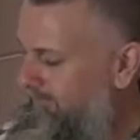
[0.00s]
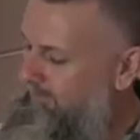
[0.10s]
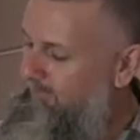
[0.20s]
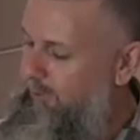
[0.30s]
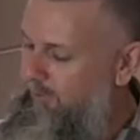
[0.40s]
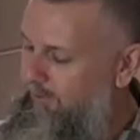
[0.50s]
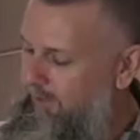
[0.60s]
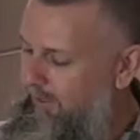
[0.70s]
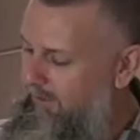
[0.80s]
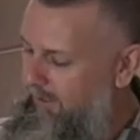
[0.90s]
If you can
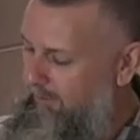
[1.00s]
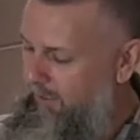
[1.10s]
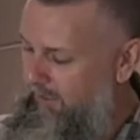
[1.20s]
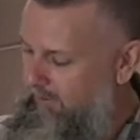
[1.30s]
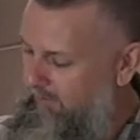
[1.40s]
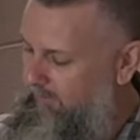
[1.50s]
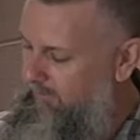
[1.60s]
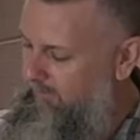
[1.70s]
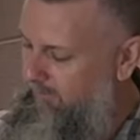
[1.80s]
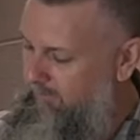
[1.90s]
see, I'm getting,
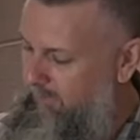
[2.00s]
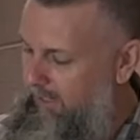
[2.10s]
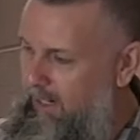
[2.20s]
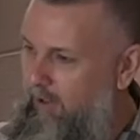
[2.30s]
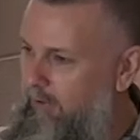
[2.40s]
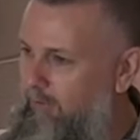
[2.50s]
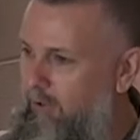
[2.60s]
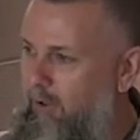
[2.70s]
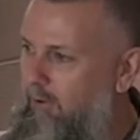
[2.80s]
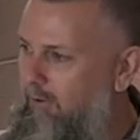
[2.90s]
my hair is
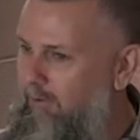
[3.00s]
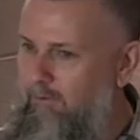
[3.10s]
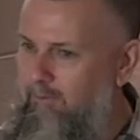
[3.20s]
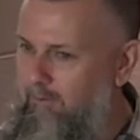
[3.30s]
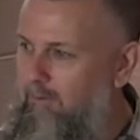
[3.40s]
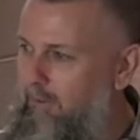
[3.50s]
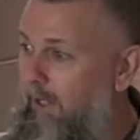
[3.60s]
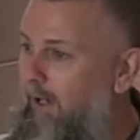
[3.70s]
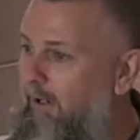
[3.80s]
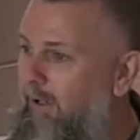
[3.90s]
all,
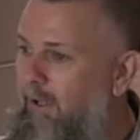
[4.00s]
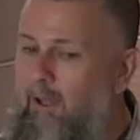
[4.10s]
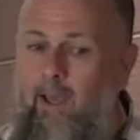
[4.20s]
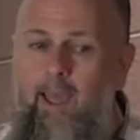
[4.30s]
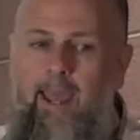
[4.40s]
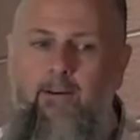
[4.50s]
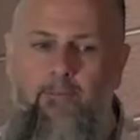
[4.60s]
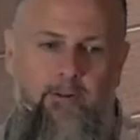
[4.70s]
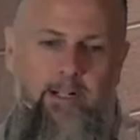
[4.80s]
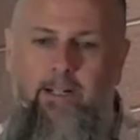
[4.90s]
yeah.
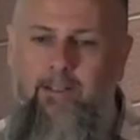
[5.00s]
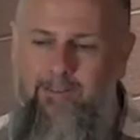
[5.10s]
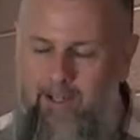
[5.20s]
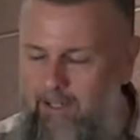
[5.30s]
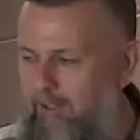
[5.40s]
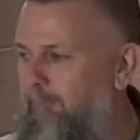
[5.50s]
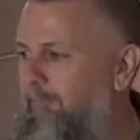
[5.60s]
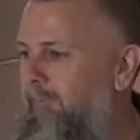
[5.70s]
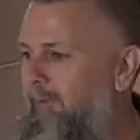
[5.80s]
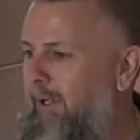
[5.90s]
Every time
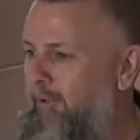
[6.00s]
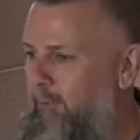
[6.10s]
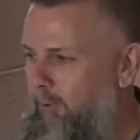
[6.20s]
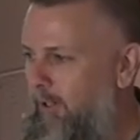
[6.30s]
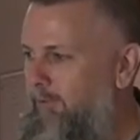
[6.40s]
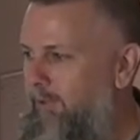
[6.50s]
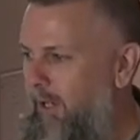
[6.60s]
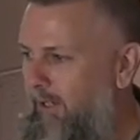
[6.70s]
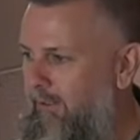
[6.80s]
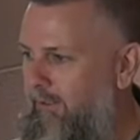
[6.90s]
I do a
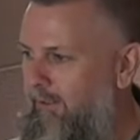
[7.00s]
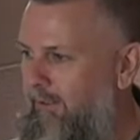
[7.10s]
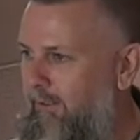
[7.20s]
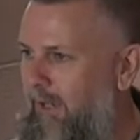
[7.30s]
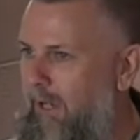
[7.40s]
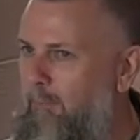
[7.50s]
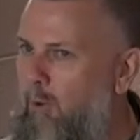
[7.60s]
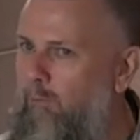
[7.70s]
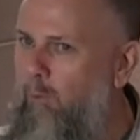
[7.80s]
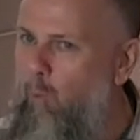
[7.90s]
graveside, I'm
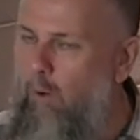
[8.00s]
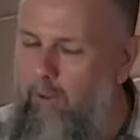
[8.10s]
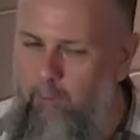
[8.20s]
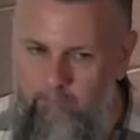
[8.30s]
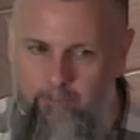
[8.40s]
overwhelmed